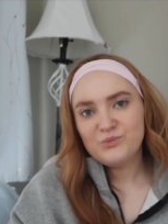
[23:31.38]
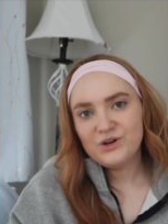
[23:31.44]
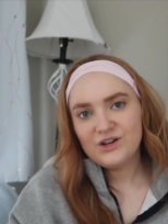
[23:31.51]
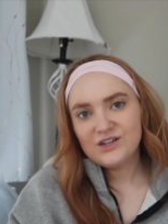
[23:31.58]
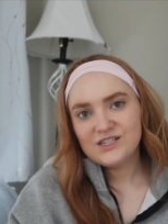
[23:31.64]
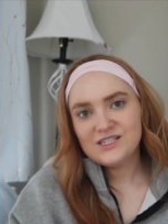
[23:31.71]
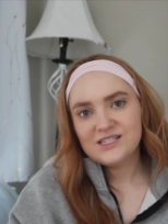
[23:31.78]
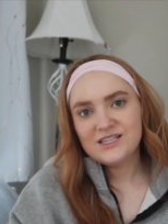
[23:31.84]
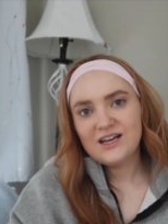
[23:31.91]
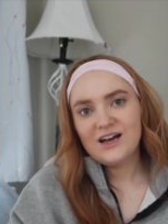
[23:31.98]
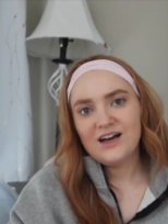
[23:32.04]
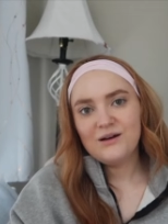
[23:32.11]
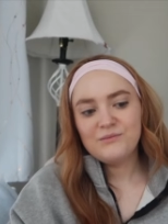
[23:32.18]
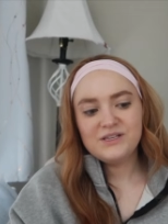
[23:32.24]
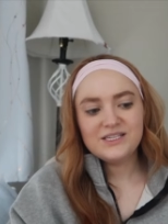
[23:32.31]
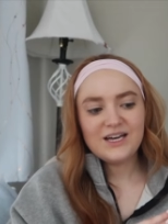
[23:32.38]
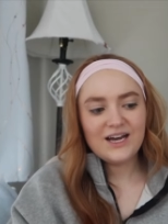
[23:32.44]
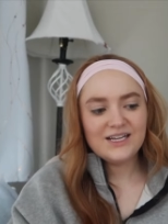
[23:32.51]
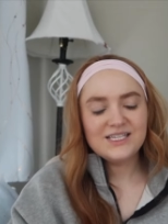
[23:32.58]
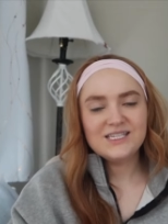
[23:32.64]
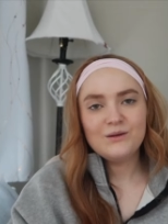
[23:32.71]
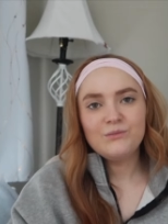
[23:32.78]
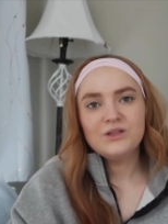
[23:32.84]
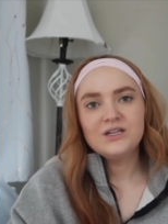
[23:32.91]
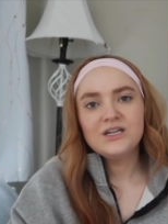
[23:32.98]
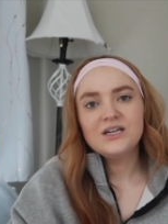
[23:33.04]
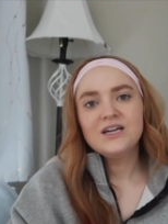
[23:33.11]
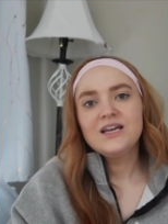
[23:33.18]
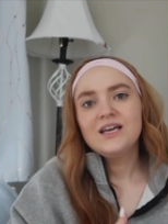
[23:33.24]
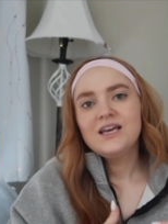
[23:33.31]
books um, is kind of
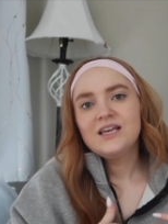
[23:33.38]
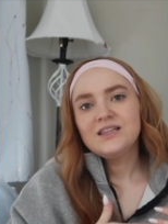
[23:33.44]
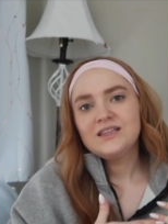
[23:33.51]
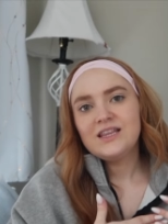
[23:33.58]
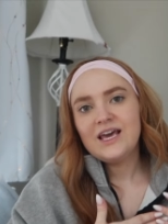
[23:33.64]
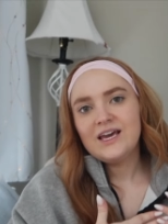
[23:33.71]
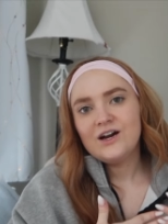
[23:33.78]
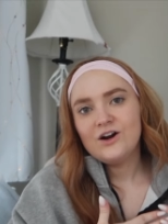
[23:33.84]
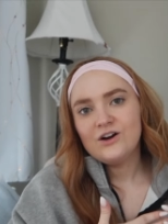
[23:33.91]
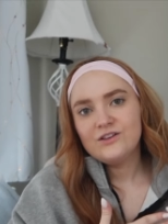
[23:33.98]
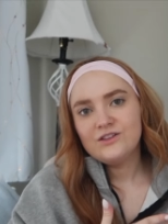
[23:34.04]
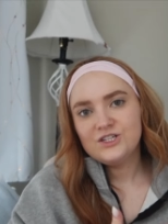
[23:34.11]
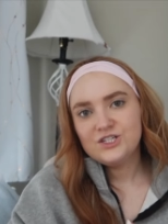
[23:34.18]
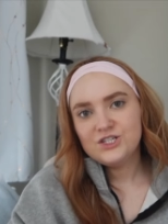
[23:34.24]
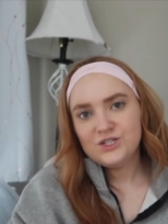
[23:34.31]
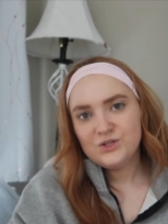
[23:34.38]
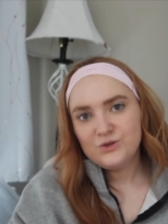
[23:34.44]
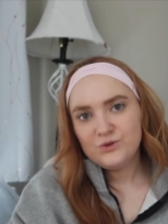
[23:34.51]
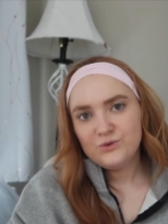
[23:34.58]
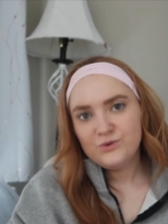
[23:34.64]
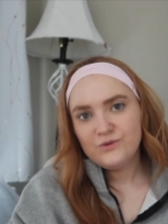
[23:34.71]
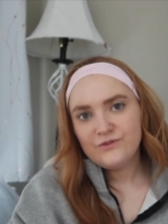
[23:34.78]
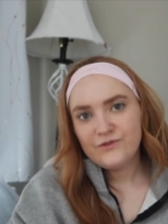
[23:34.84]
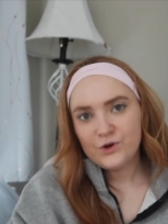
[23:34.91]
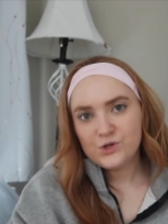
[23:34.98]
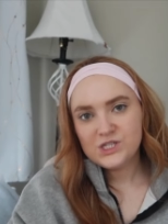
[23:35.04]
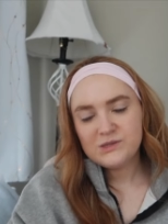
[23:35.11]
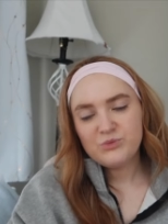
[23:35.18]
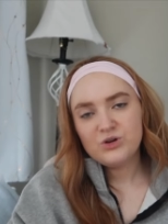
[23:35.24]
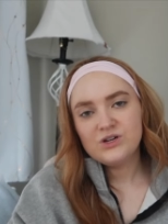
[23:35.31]
similar. They are the two
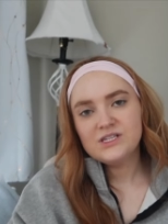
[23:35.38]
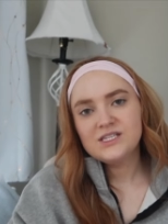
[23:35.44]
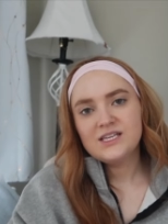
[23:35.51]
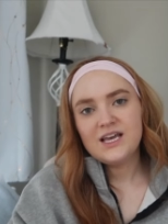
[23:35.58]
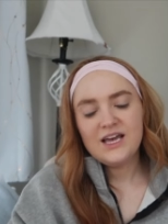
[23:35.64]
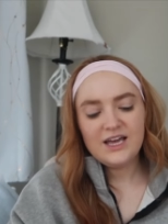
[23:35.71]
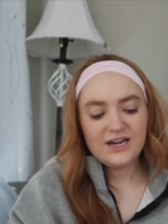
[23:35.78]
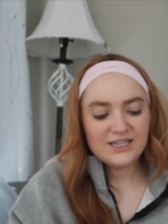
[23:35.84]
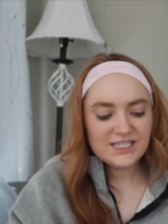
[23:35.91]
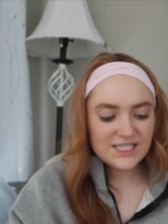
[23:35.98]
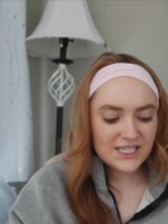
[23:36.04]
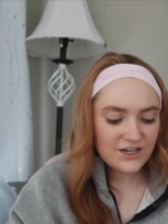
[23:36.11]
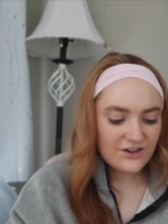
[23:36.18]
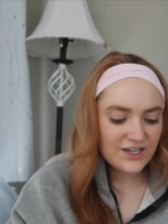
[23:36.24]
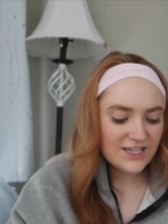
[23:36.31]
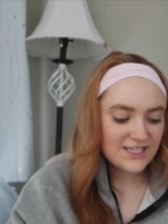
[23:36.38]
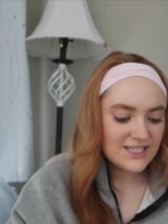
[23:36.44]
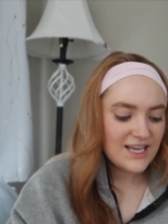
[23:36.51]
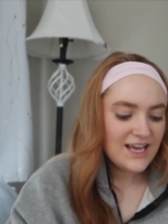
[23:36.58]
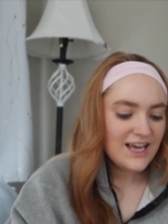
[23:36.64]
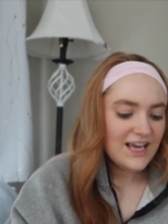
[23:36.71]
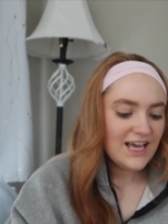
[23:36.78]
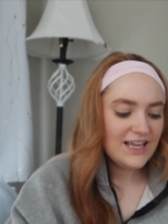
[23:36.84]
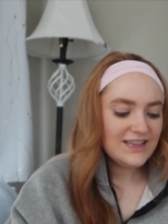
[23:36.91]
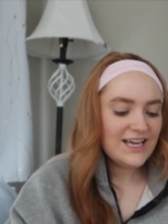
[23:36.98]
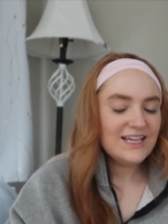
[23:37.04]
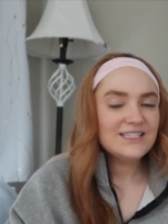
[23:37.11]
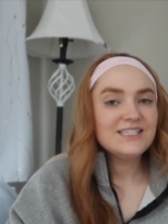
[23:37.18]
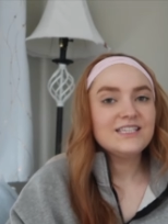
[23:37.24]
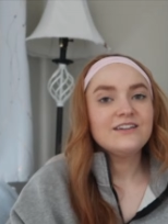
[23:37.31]
first books in a series, and
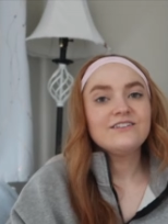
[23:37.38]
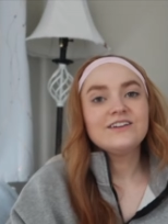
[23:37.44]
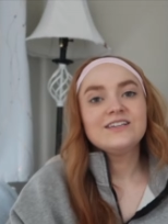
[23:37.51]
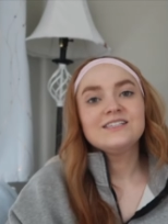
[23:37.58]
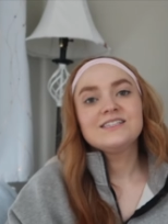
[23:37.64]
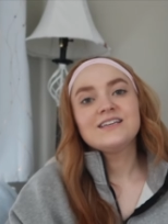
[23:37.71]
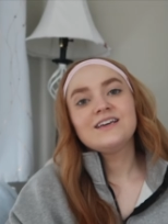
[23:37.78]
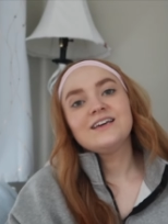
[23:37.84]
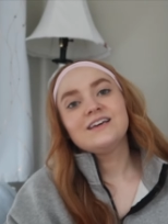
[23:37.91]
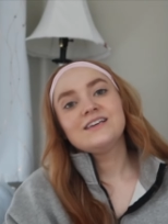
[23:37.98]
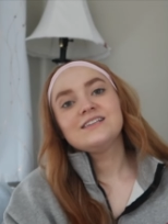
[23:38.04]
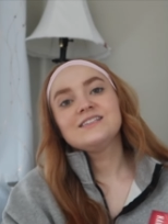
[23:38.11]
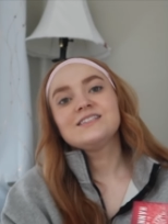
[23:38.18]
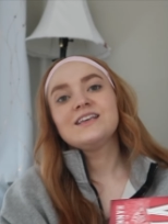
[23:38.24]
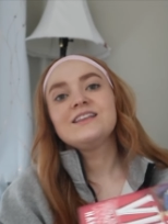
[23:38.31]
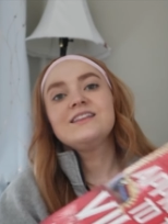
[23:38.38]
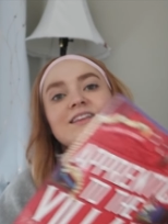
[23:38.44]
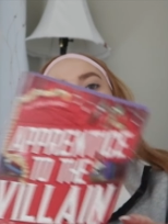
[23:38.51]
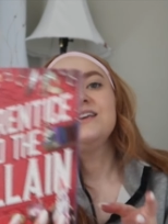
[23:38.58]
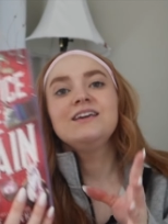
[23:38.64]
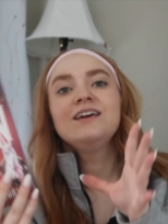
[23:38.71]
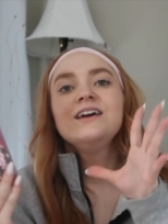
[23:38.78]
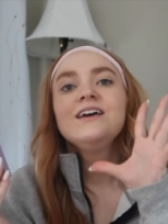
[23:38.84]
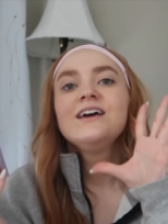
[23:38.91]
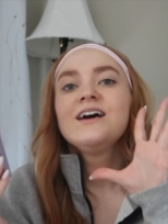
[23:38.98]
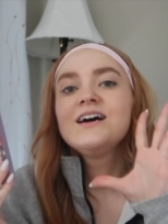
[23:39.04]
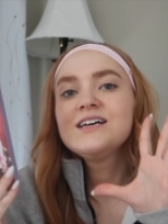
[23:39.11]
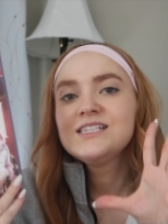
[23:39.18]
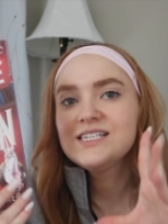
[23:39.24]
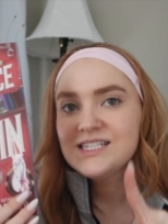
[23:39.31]
that series is the
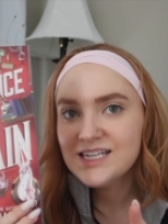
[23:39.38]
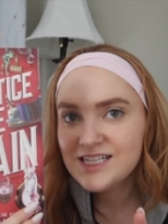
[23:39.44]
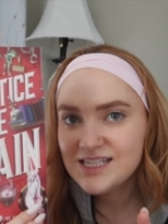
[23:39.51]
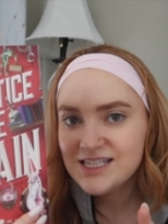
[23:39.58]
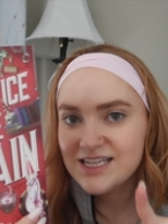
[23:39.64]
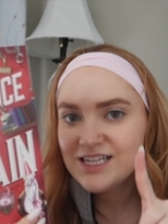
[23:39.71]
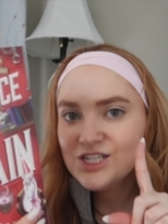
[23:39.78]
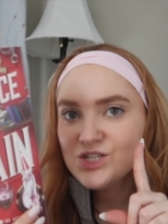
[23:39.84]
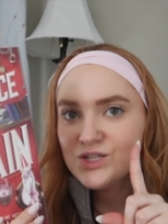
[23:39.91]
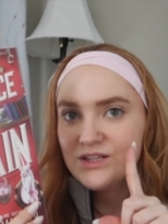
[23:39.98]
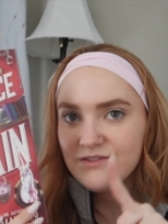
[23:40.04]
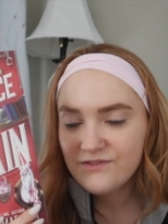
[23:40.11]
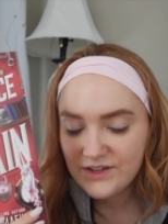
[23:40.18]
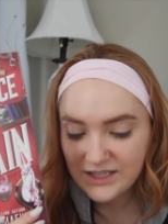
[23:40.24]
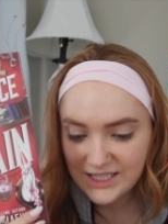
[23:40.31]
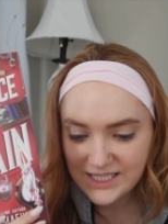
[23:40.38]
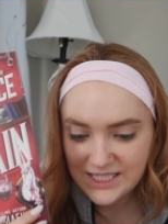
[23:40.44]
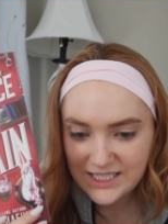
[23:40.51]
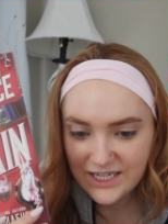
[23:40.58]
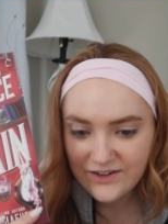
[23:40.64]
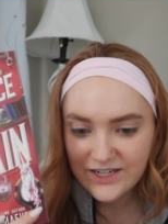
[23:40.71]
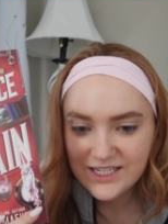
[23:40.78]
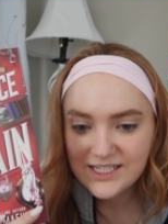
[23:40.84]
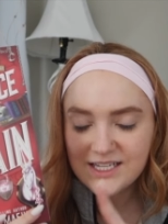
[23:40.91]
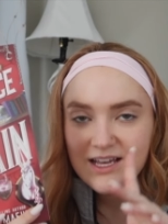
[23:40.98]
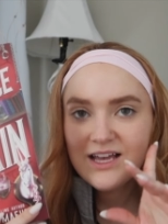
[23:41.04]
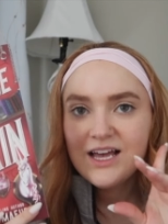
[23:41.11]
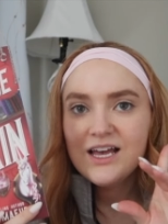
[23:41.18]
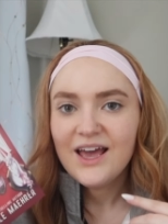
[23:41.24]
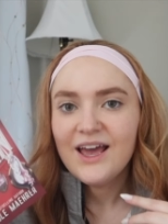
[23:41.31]
assistant to the villain series.
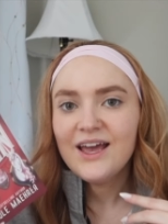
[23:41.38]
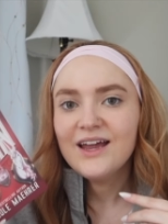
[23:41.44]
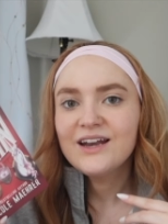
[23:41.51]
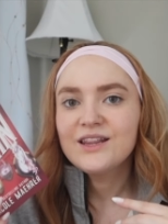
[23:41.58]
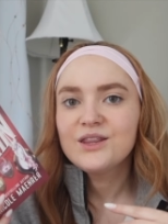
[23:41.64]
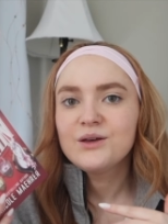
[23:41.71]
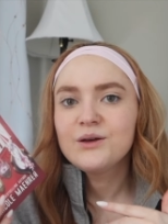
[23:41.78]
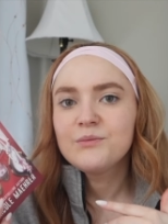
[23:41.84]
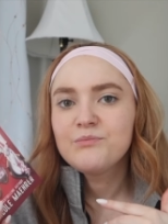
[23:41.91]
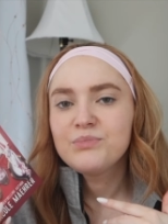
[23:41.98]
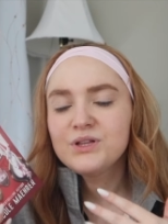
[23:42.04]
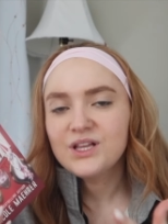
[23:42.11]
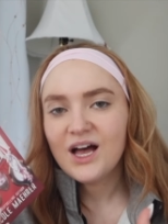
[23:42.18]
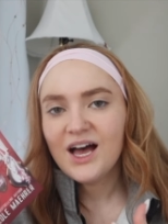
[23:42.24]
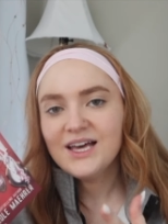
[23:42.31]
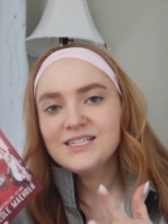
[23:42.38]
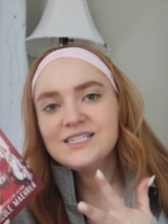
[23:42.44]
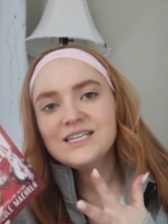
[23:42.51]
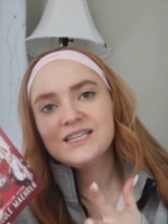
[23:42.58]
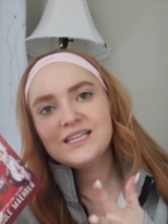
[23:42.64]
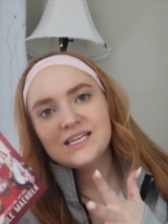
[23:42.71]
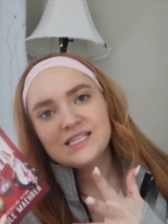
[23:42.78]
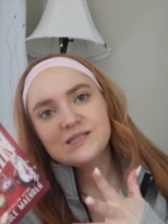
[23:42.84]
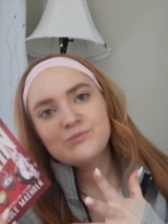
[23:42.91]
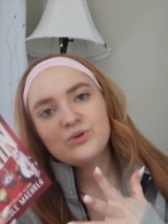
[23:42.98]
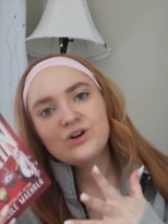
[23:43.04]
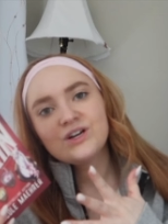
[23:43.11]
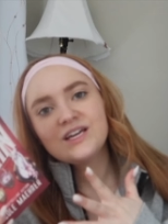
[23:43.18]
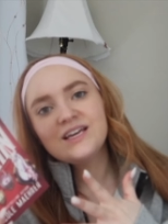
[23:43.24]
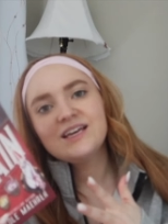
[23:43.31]
And the plot to this
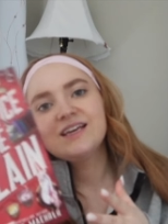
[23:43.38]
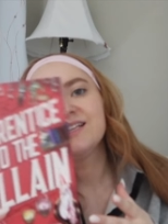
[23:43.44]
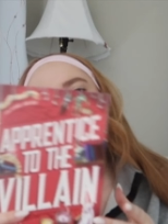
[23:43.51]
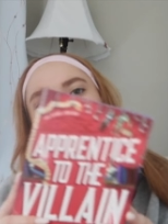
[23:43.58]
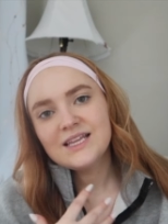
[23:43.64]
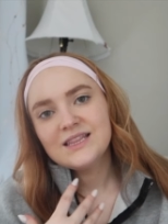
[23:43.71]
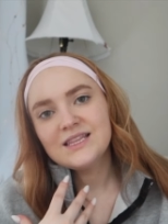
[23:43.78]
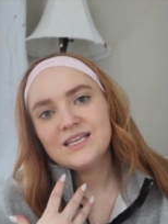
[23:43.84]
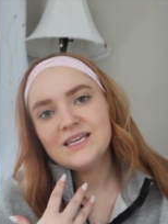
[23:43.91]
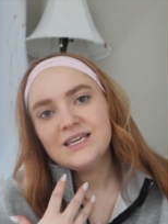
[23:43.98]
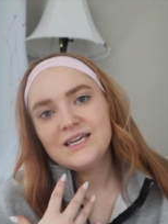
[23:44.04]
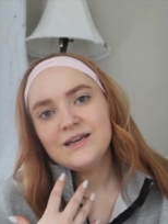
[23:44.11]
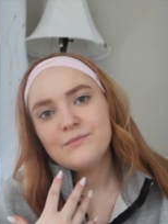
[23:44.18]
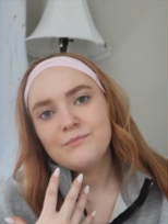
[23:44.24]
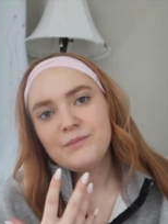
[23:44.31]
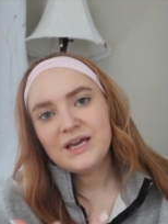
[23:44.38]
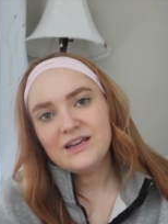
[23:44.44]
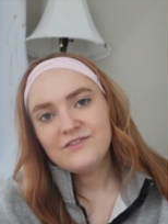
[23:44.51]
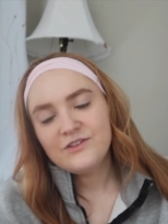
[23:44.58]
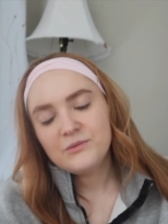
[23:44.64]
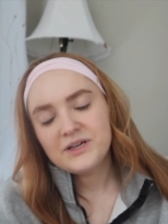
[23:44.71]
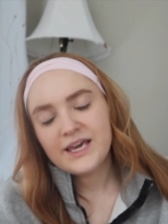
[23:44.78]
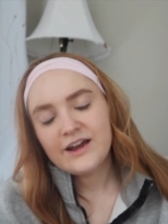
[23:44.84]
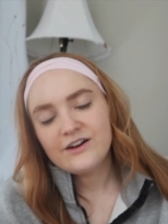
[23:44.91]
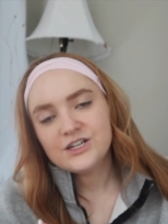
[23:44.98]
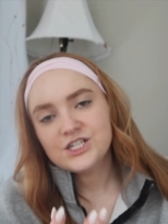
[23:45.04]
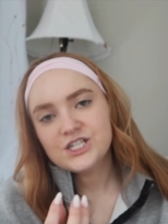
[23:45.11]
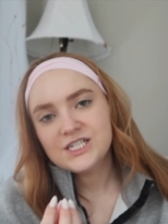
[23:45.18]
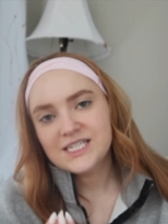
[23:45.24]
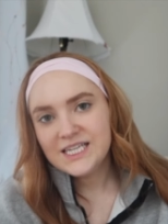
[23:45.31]
book is that the main female
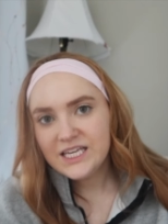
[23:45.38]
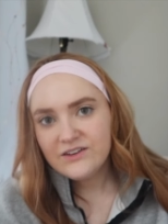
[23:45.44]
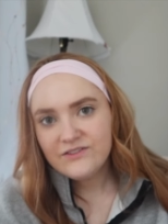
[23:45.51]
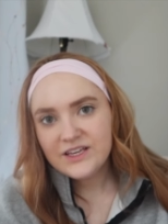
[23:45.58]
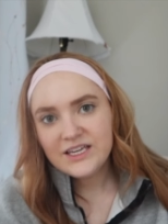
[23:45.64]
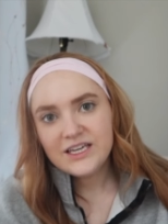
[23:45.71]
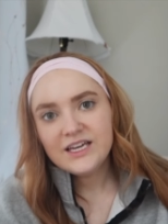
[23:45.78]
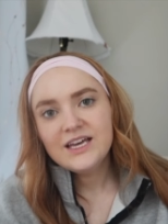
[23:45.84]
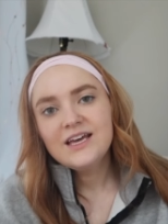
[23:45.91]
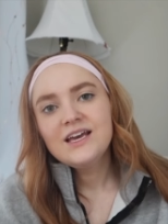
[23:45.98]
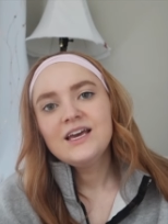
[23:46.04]
character, Evie,